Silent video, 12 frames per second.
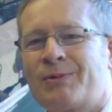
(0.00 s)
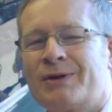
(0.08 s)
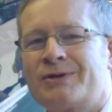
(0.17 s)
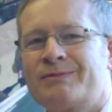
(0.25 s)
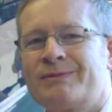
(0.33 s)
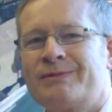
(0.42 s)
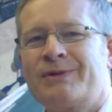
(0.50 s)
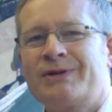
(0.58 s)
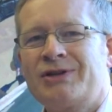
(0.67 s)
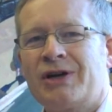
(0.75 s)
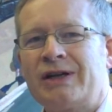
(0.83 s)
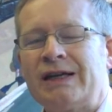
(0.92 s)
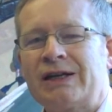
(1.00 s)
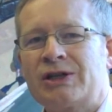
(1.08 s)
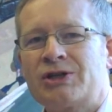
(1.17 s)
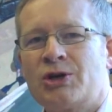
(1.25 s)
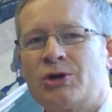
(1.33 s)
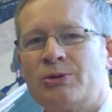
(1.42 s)
the ones with the tiny little
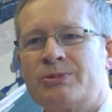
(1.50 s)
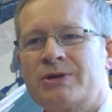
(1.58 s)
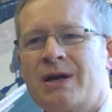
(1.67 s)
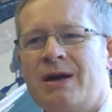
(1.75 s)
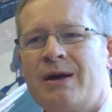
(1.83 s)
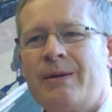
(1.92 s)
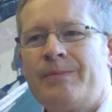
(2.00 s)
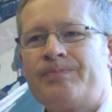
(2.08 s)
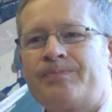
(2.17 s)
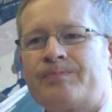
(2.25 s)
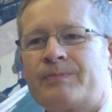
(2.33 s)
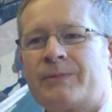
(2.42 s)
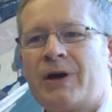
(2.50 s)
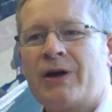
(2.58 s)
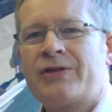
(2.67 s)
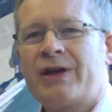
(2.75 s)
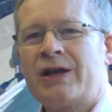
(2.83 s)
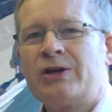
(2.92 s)
tubes I
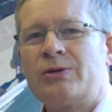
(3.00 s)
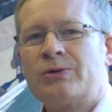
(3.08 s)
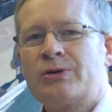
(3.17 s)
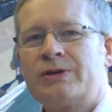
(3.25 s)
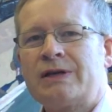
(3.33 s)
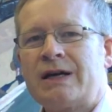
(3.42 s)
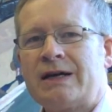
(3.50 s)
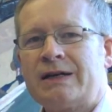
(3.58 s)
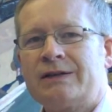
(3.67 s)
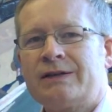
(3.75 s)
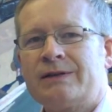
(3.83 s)
think you could uh,